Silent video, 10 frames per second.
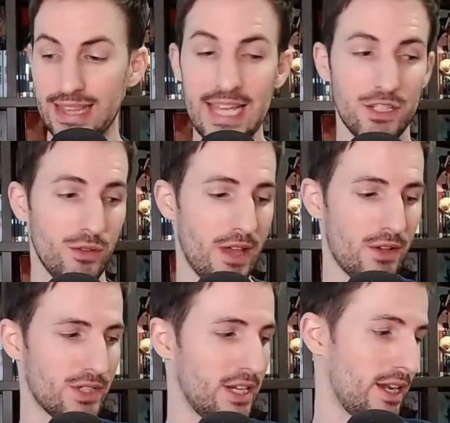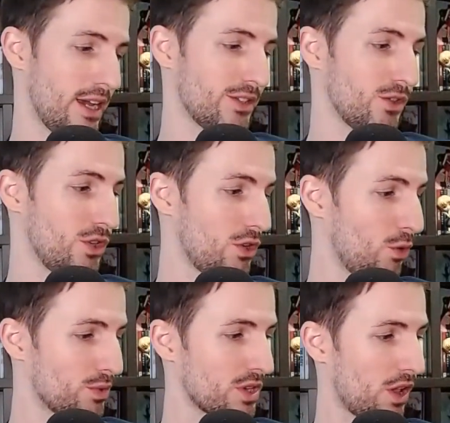late 2009. So you can
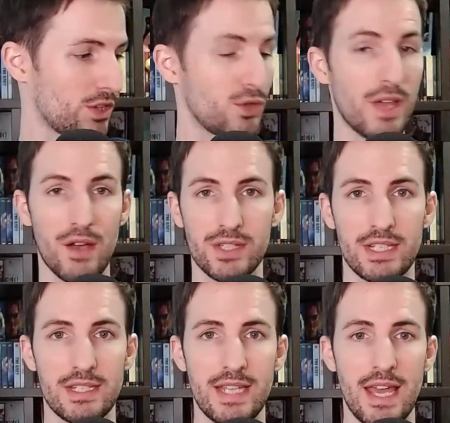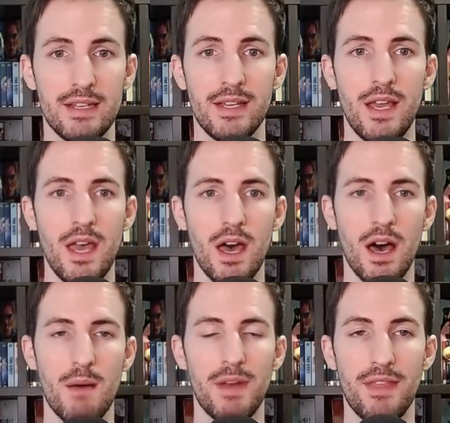almost call it 2010.
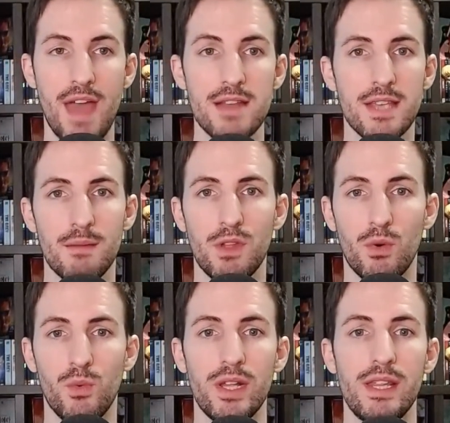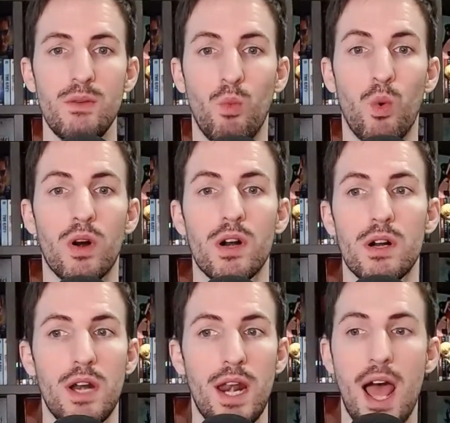And at that time, there really
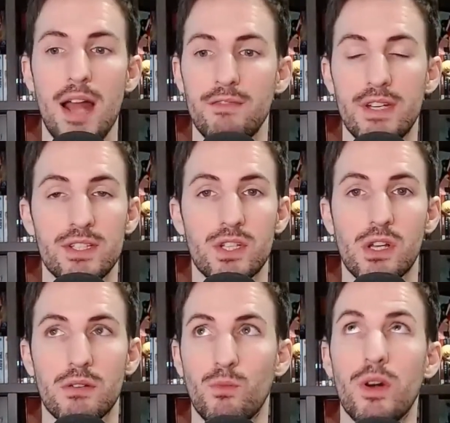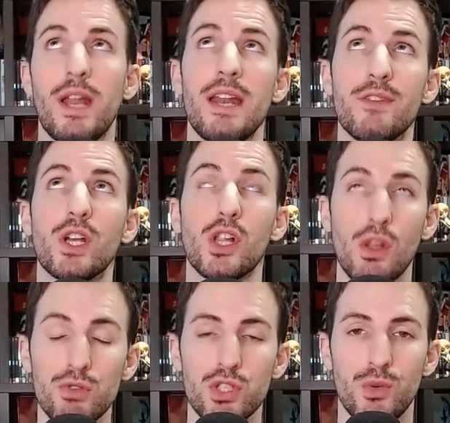were not even
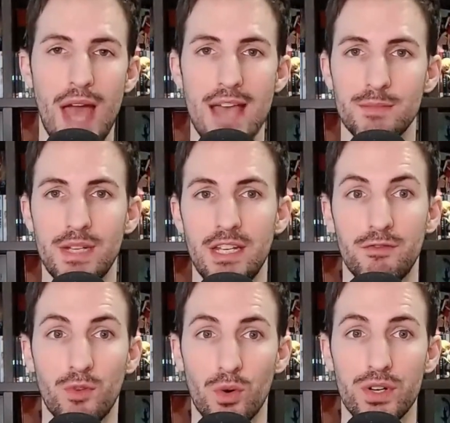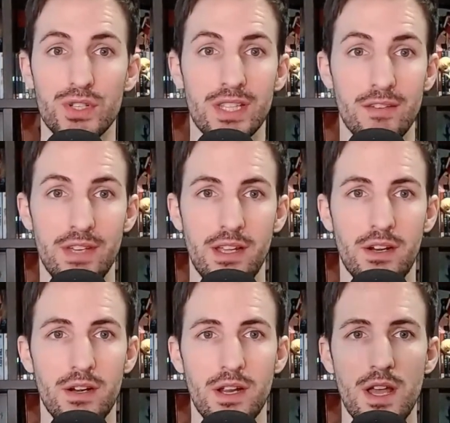close to as many foreigners living
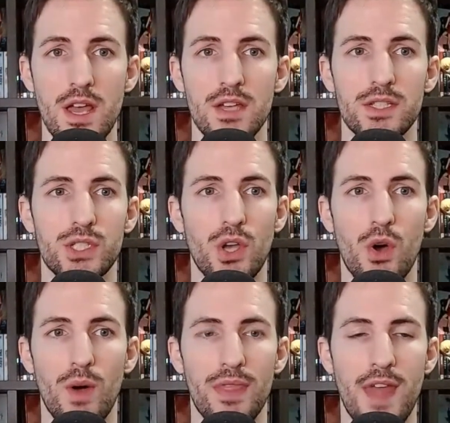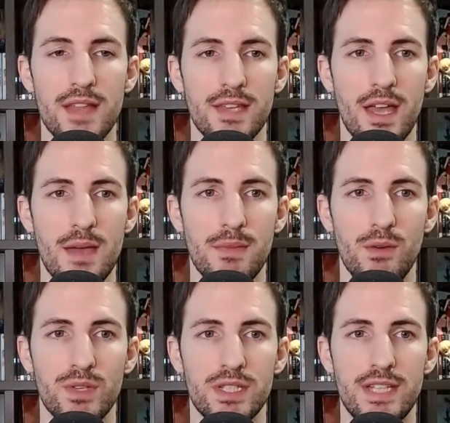here. So at that time,
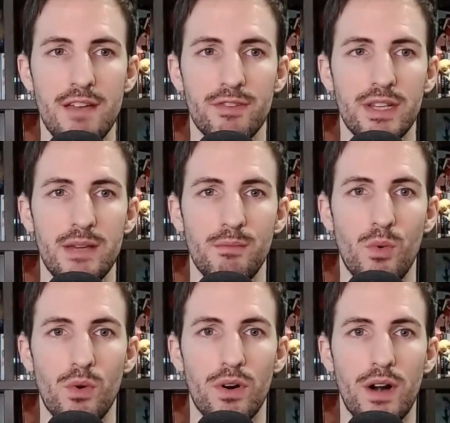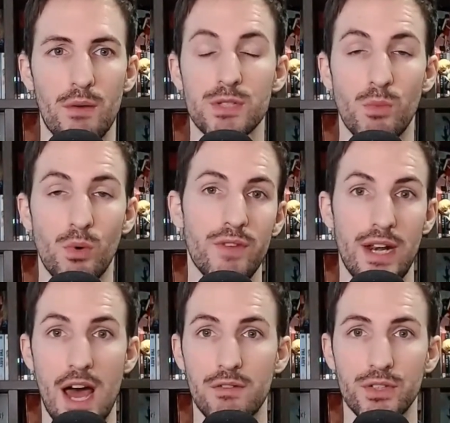it was definitely I was more of a
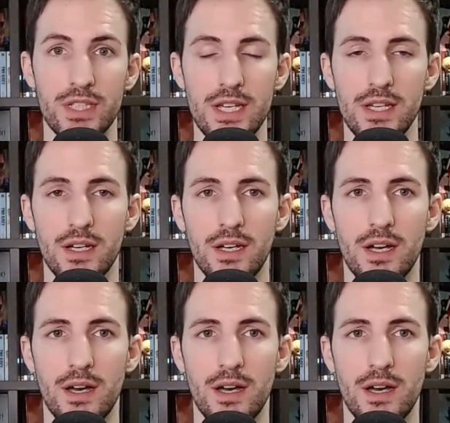novelty.